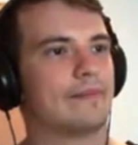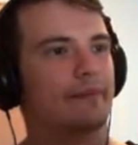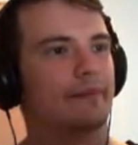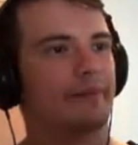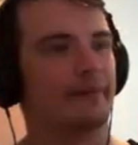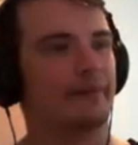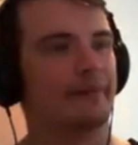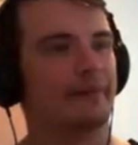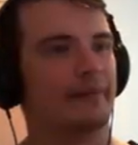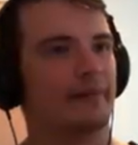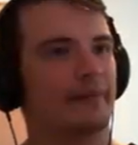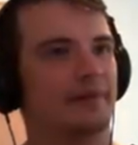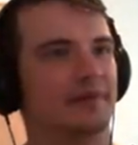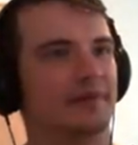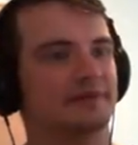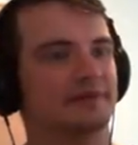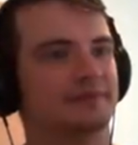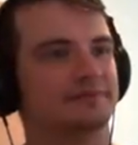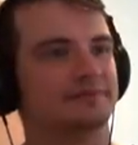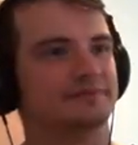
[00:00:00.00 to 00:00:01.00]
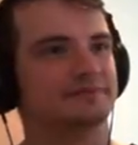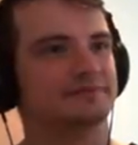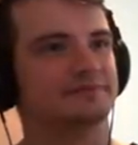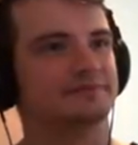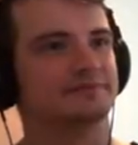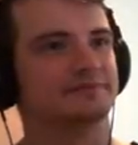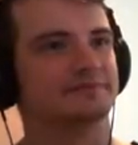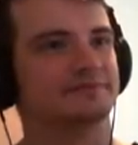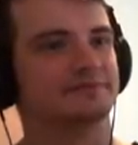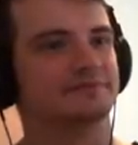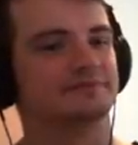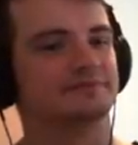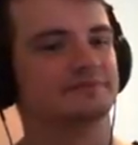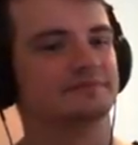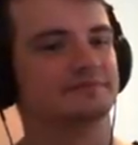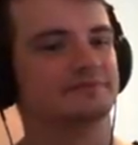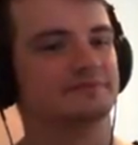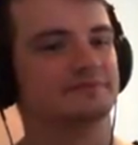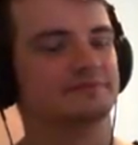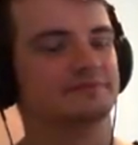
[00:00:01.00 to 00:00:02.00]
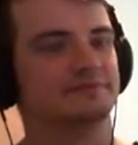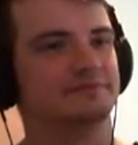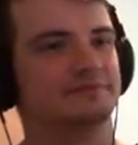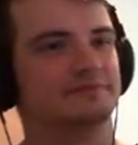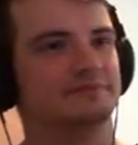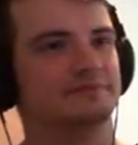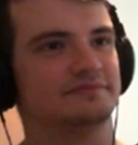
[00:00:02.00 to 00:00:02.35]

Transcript: (silent)